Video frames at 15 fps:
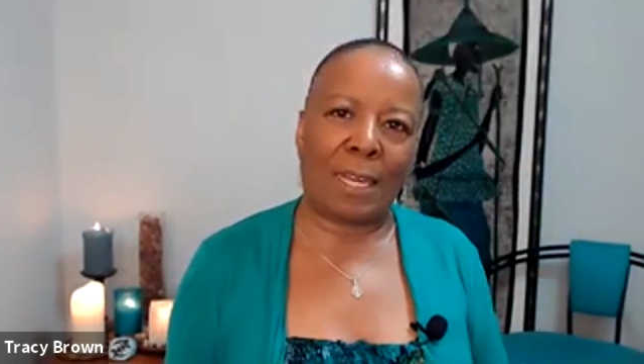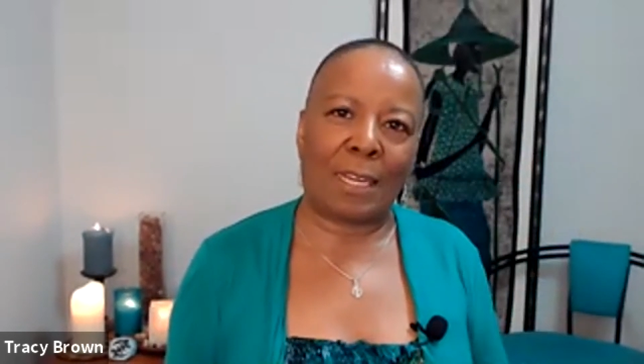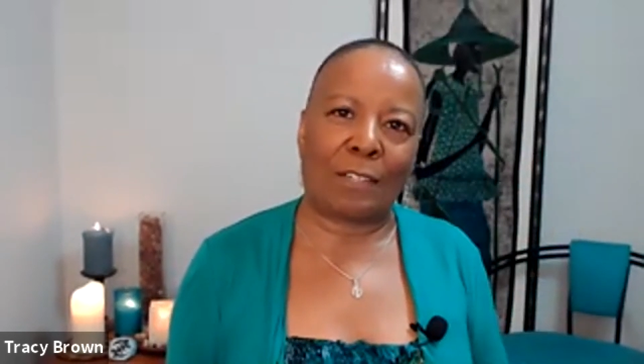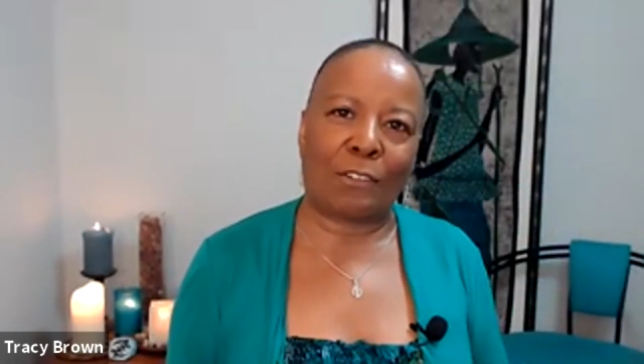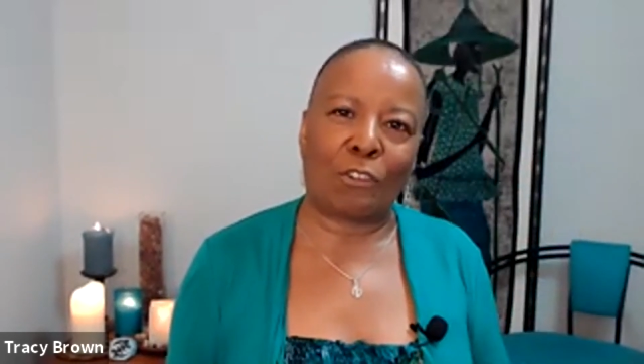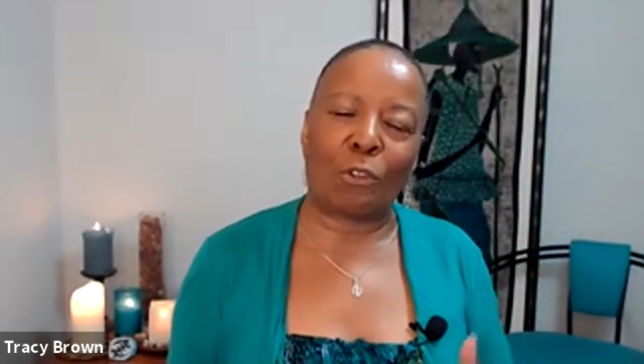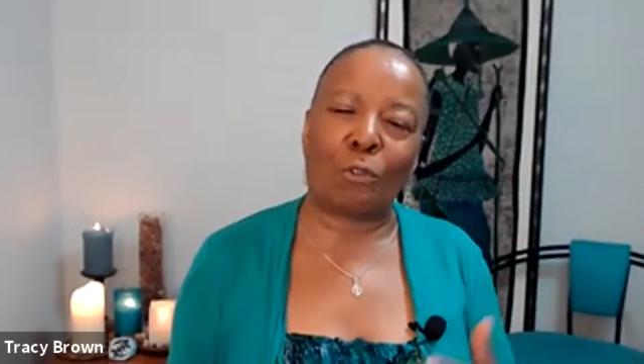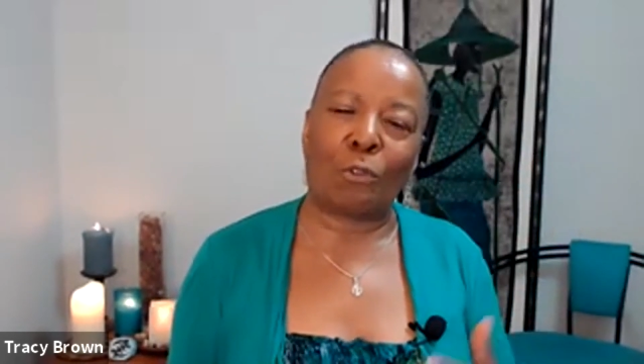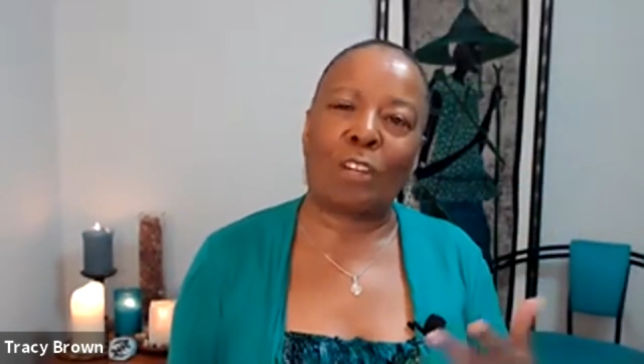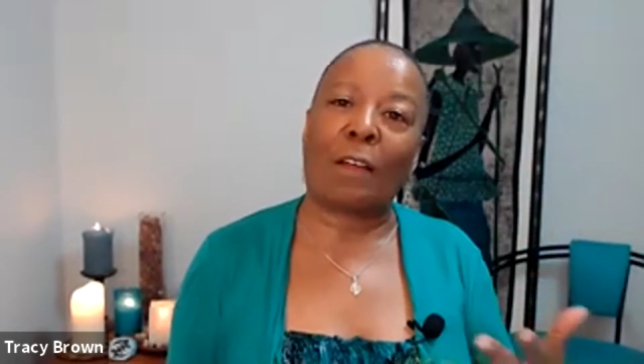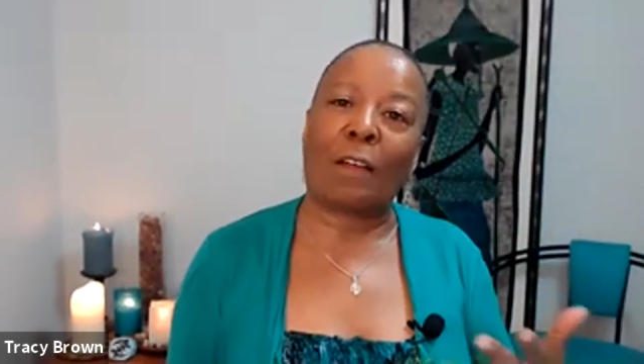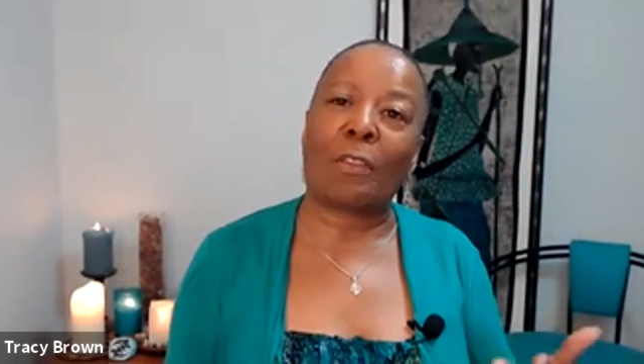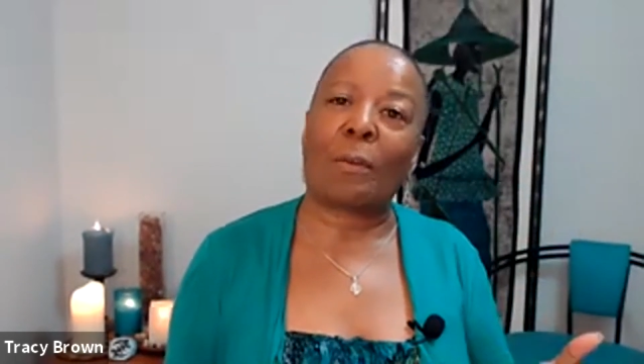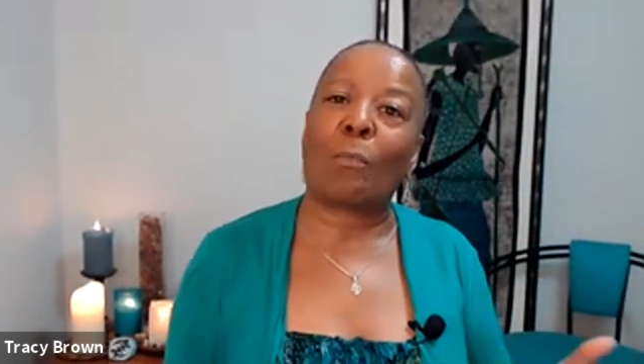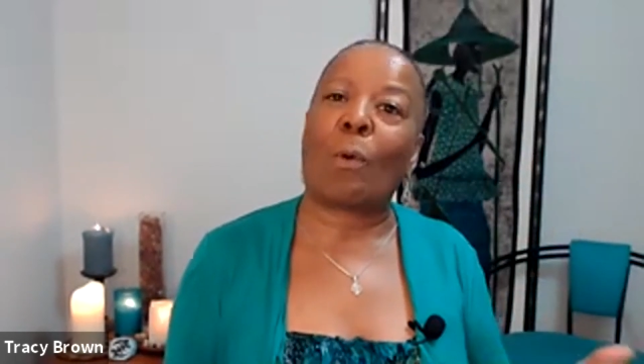Do you tell
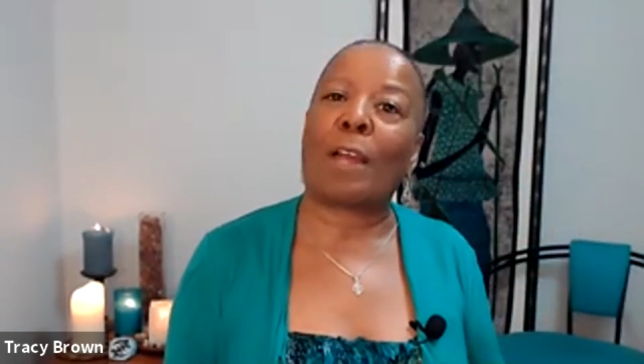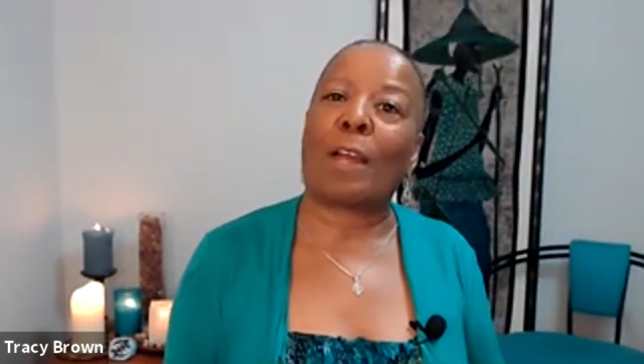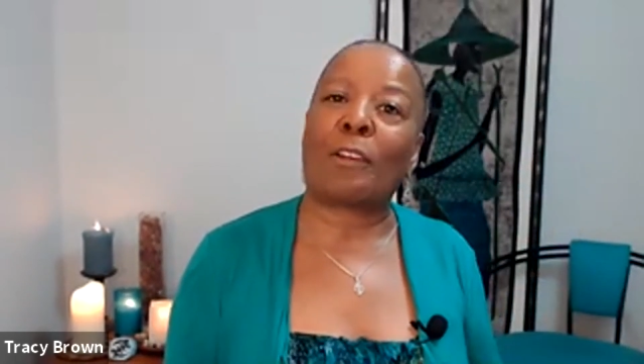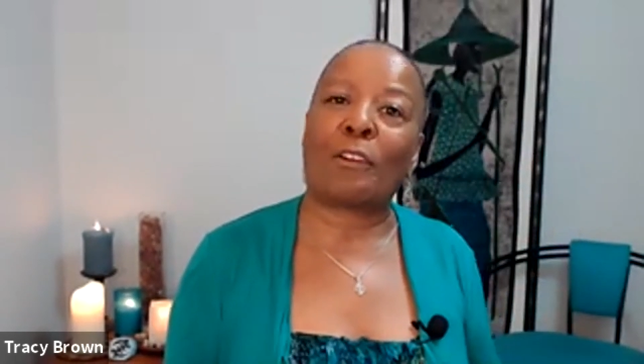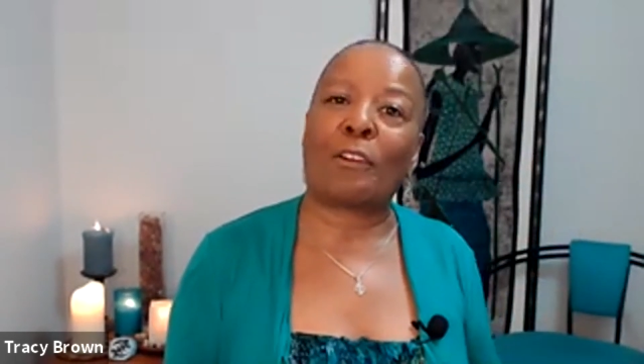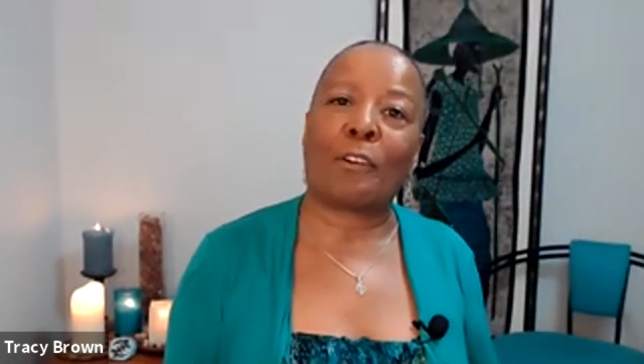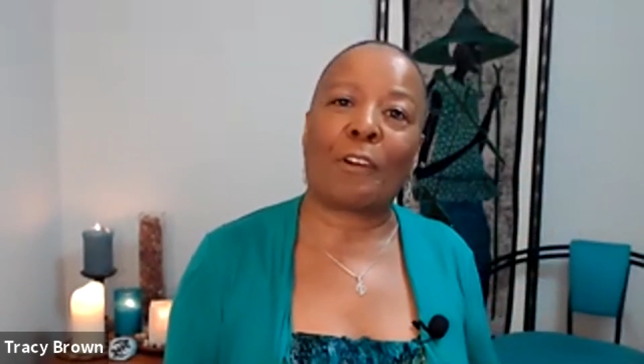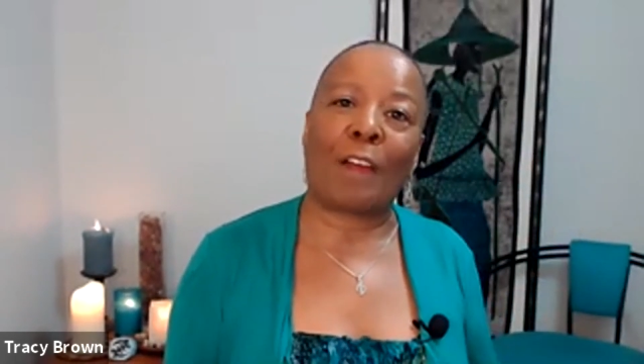them why you're